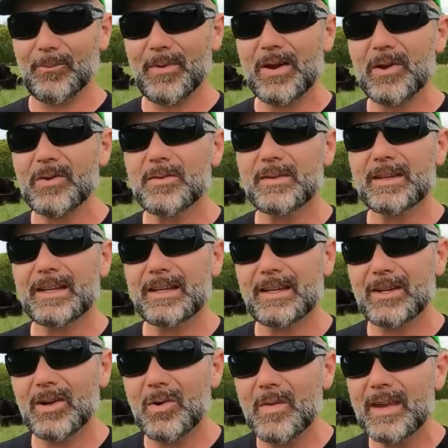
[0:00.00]
we're
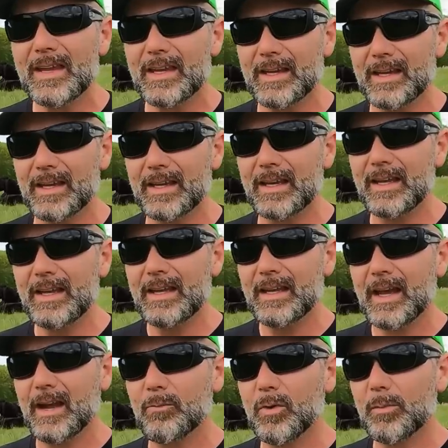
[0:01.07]
going in
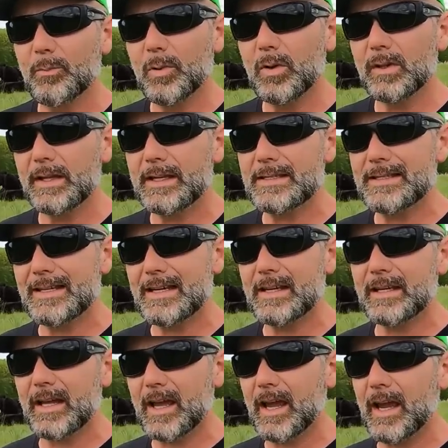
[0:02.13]
and we're pulling
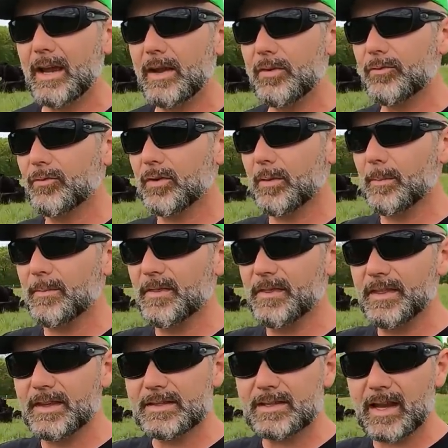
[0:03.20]
DNA
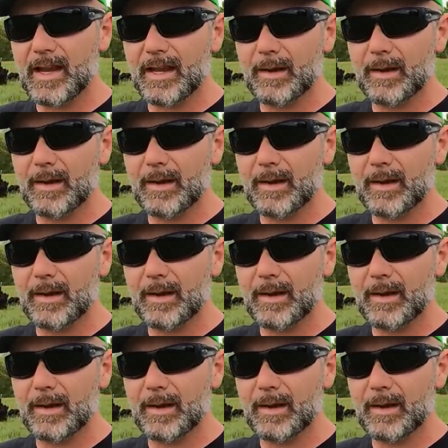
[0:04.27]
from this